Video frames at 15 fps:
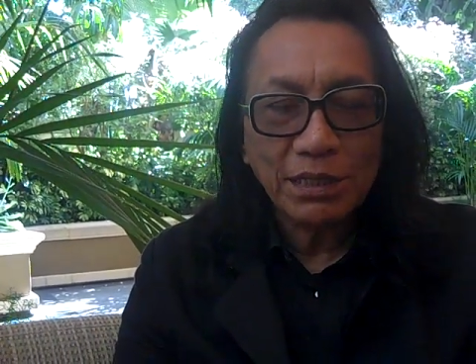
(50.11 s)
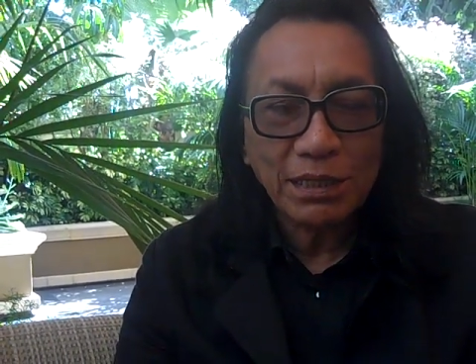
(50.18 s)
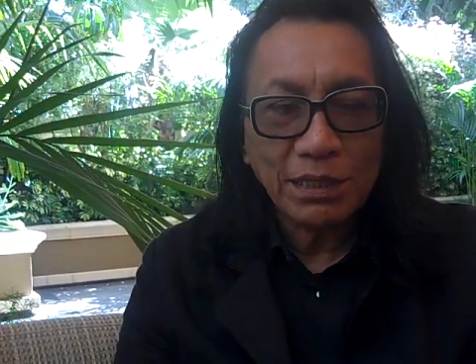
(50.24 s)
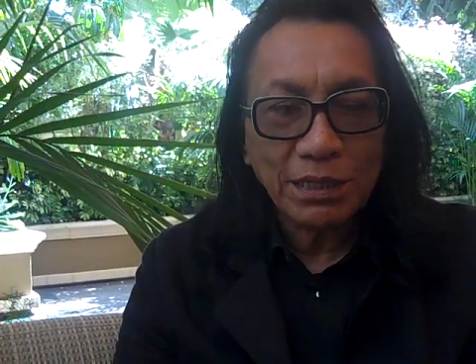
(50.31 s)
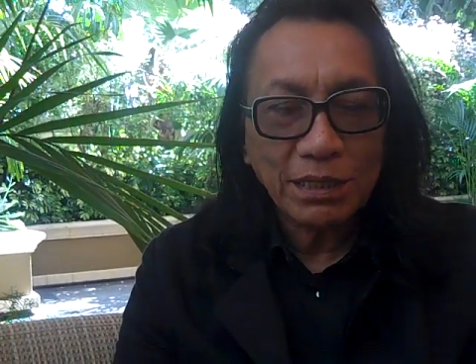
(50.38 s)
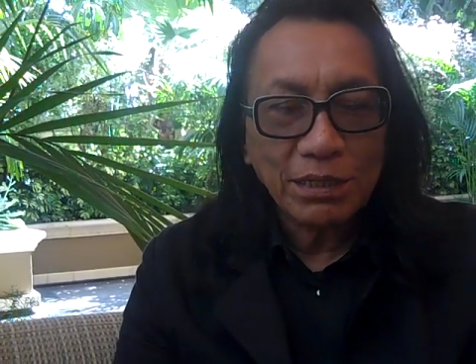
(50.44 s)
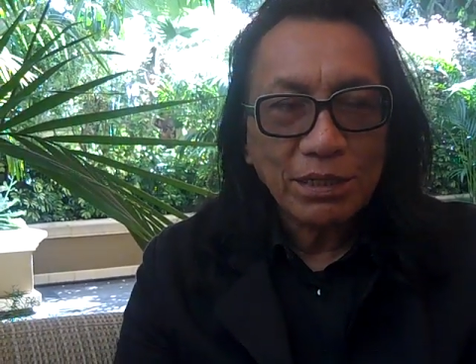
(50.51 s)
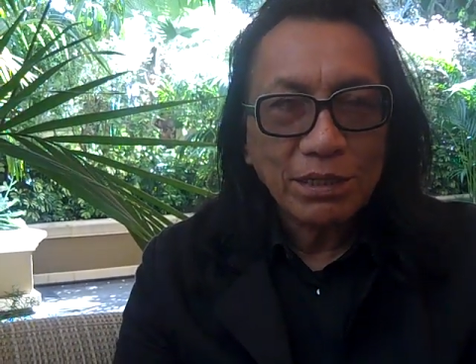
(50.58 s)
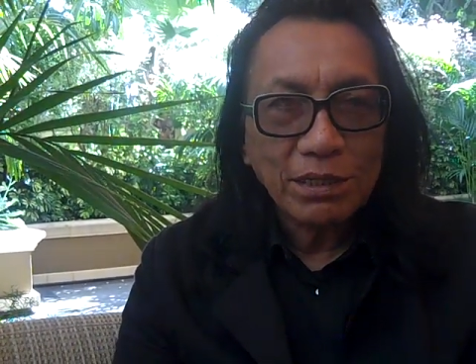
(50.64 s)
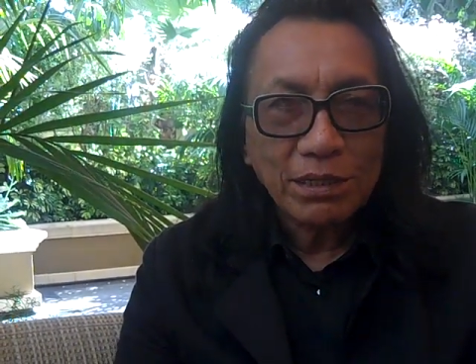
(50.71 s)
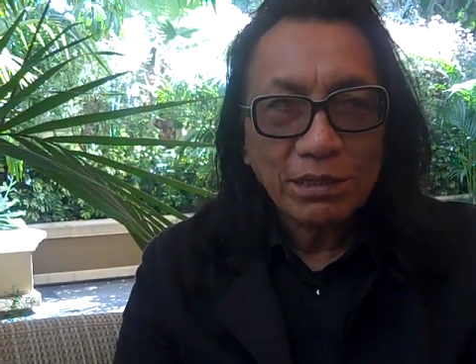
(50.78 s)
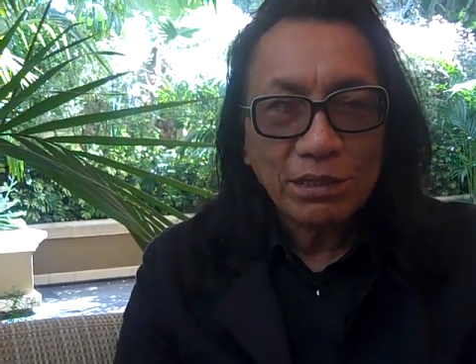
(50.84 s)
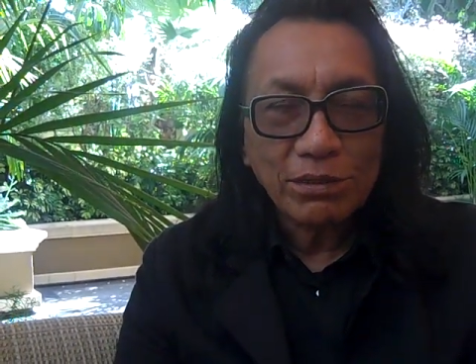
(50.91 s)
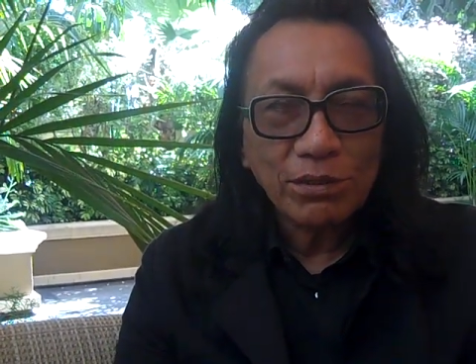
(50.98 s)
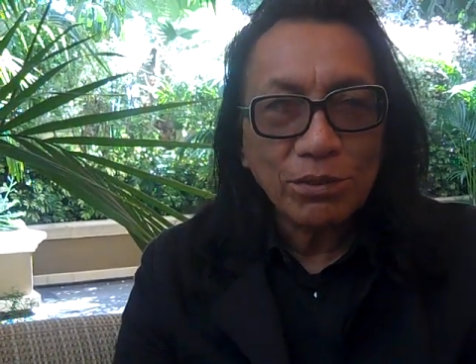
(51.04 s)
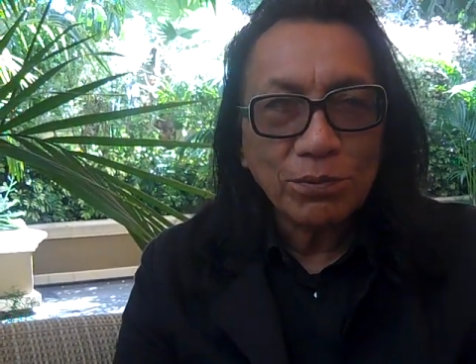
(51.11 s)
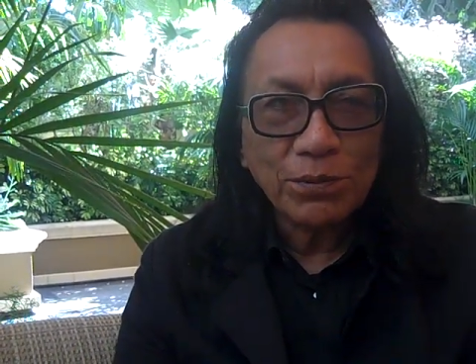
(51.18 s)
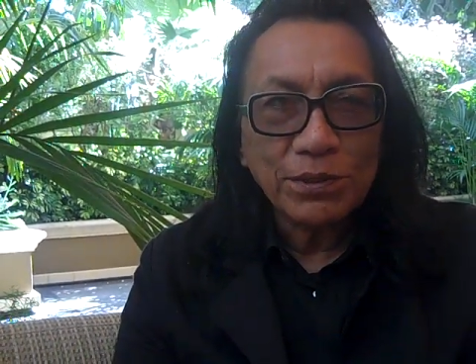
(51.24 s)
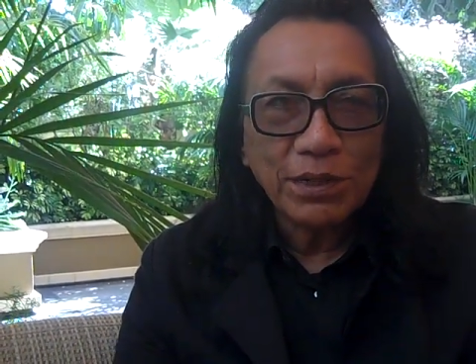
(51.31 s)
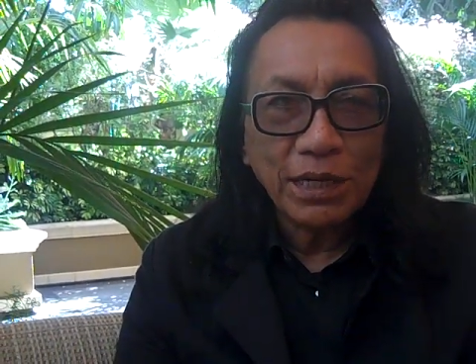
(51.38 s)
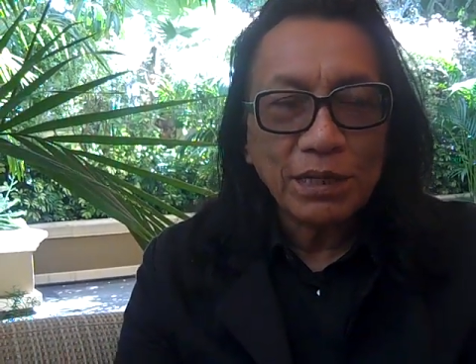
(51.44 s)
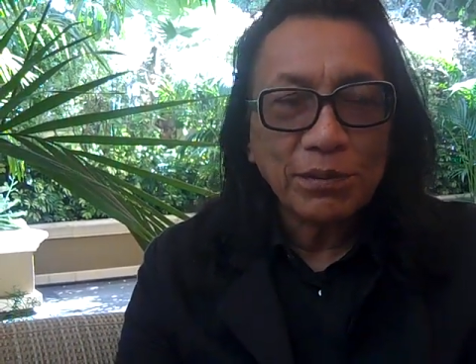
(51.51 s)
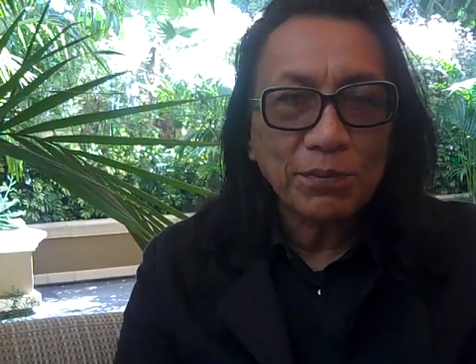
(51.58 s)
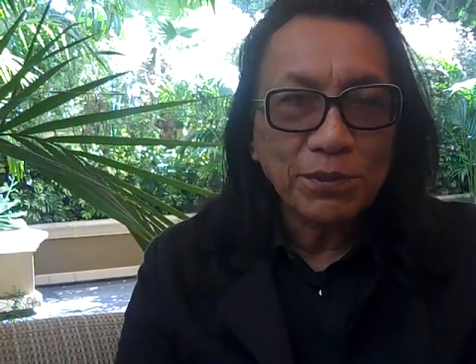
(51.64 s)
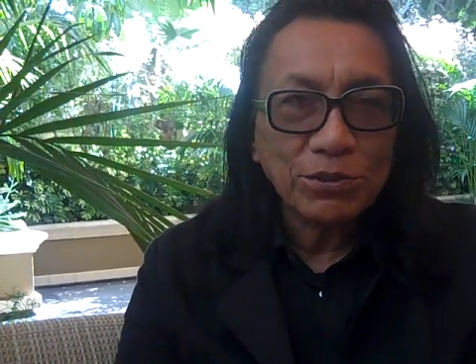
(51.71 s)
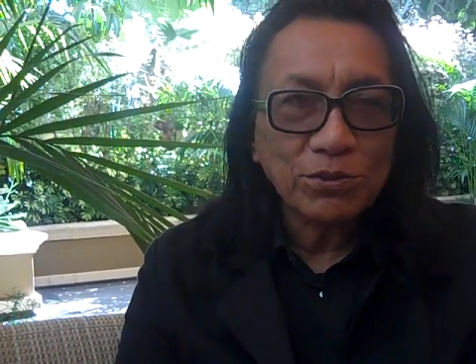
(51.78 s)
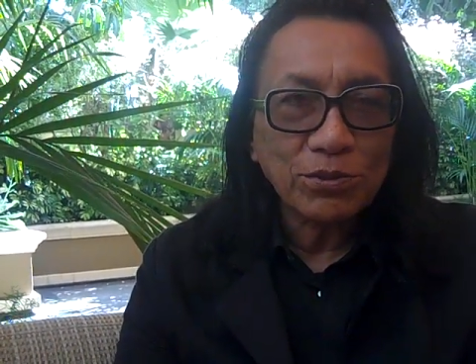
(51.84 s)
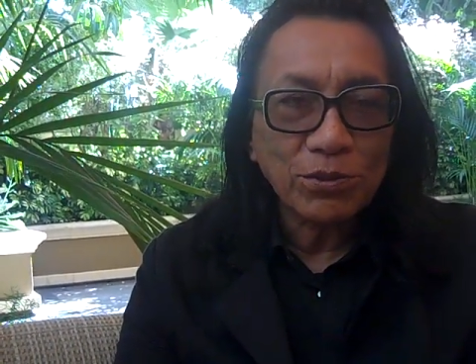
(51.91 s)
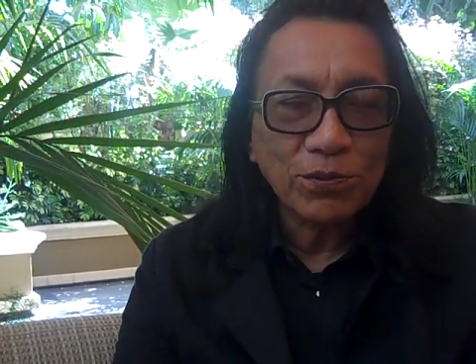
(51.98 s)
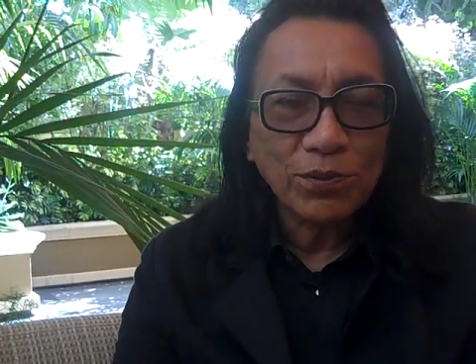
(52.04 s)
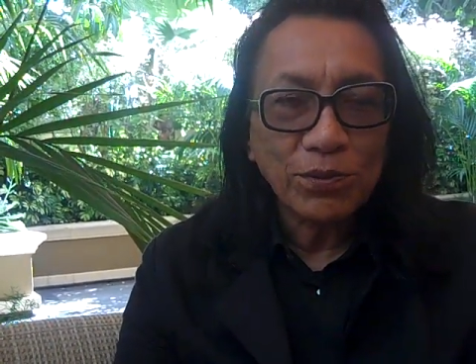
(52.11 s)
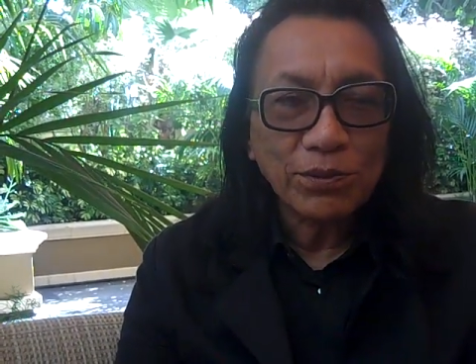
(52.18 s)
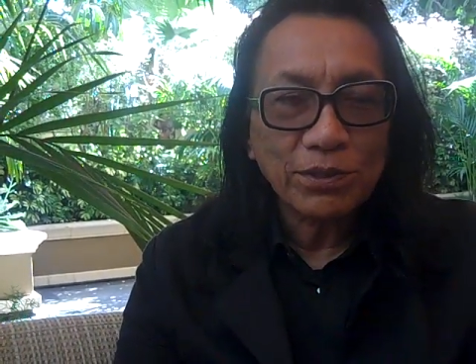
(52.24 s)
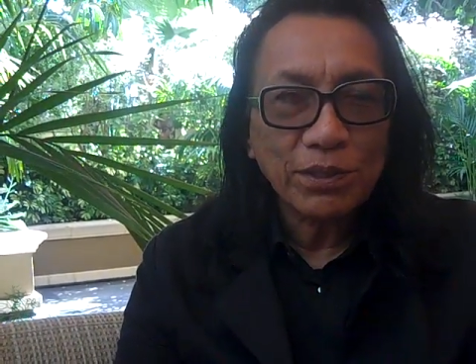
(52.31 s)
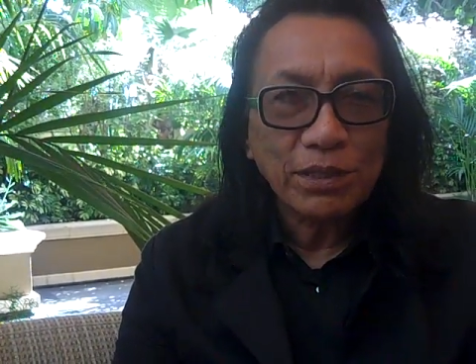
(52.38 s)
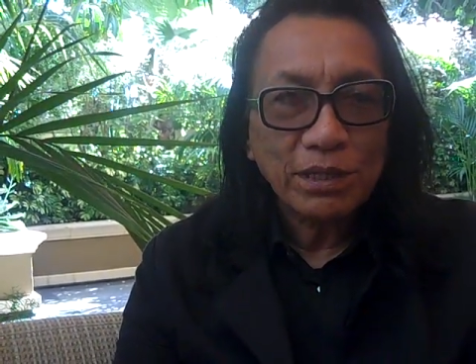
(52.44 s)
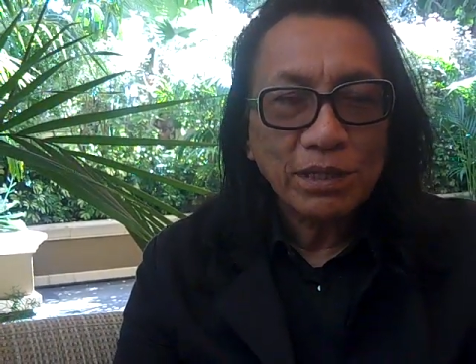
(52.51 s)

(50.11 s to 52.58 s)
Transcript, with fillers: the Global Documentary Award,